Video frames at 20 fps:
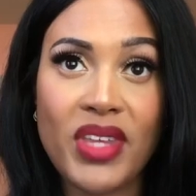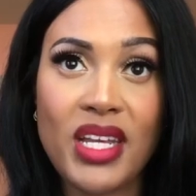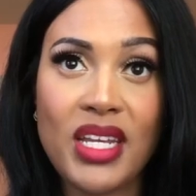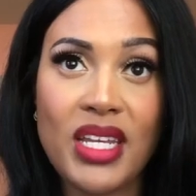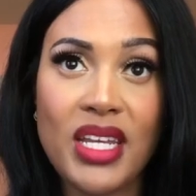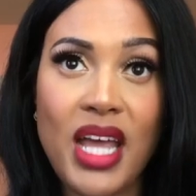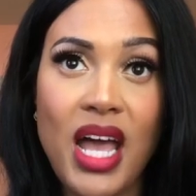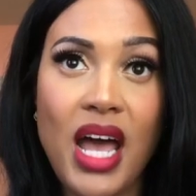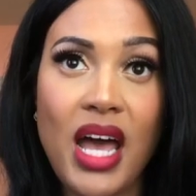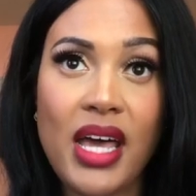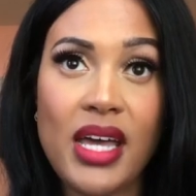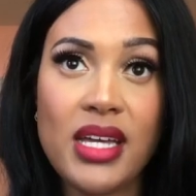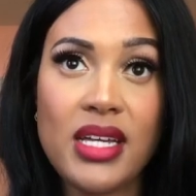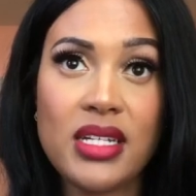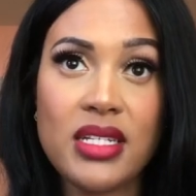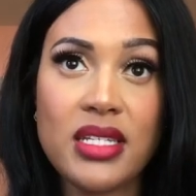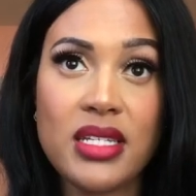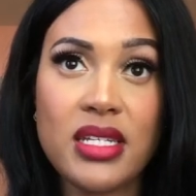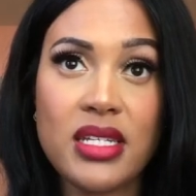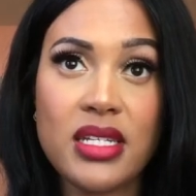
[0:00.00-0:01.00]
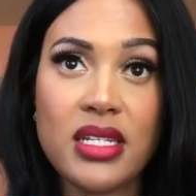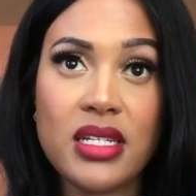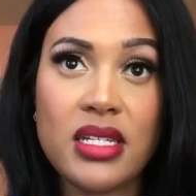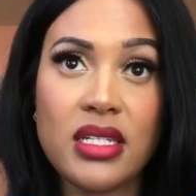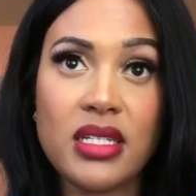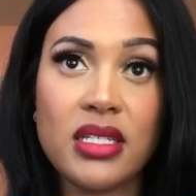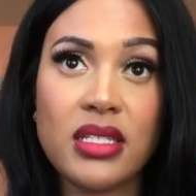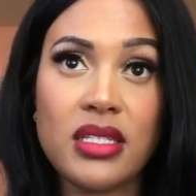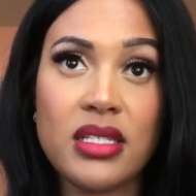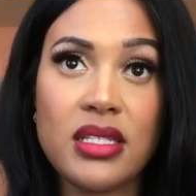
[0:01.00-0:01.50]
not
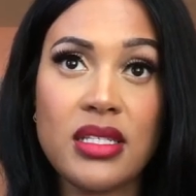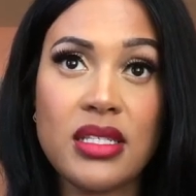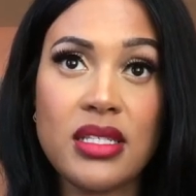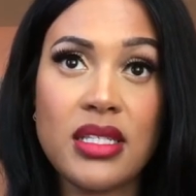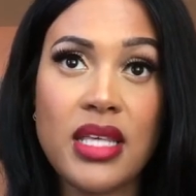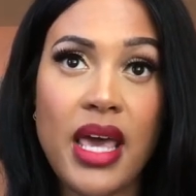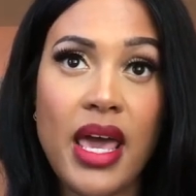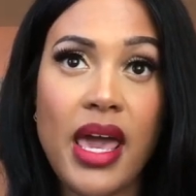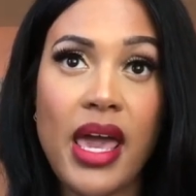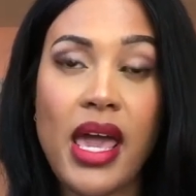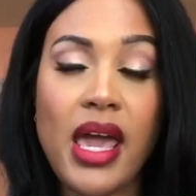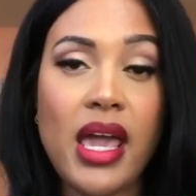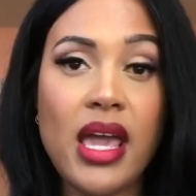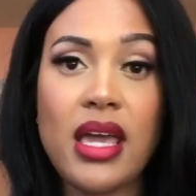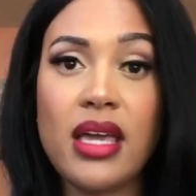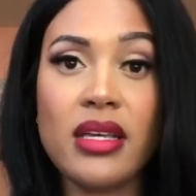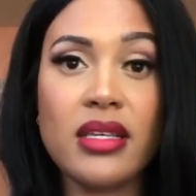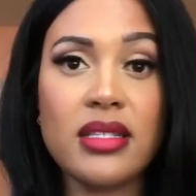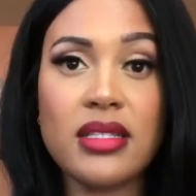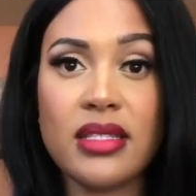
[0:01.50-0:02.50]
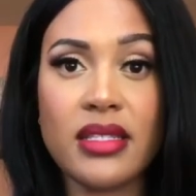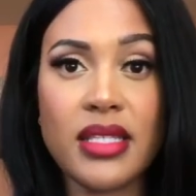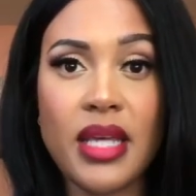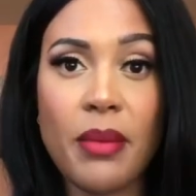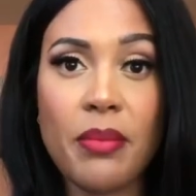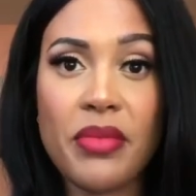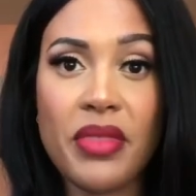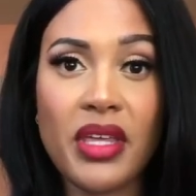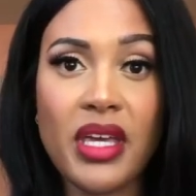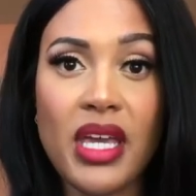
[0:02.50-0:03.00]
say
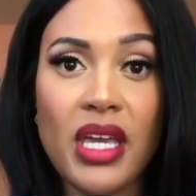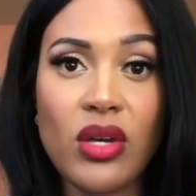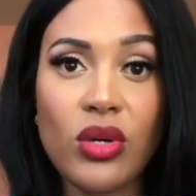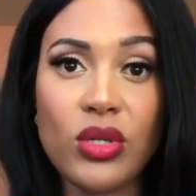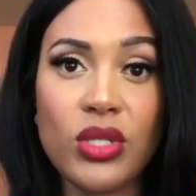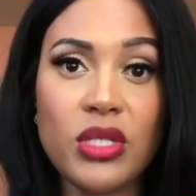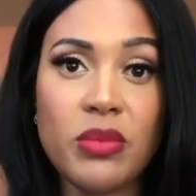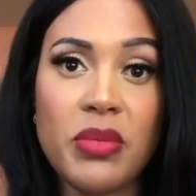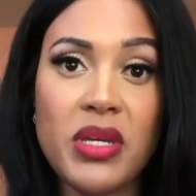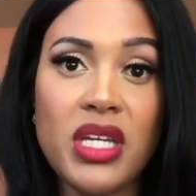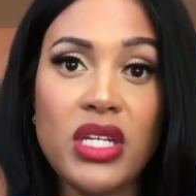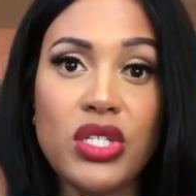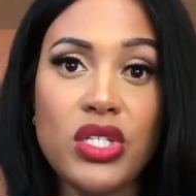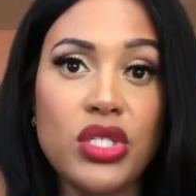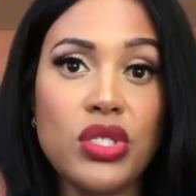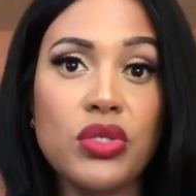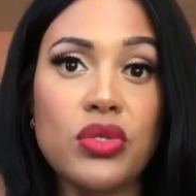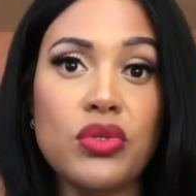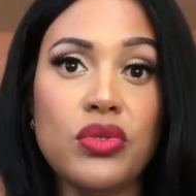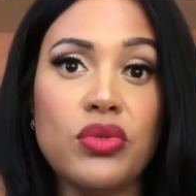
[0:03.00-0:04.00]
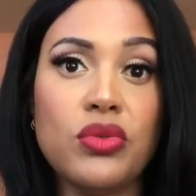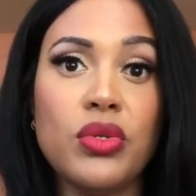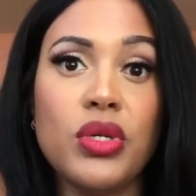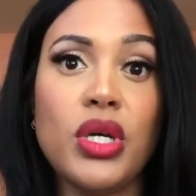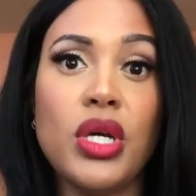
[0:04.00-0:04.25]
something or speak to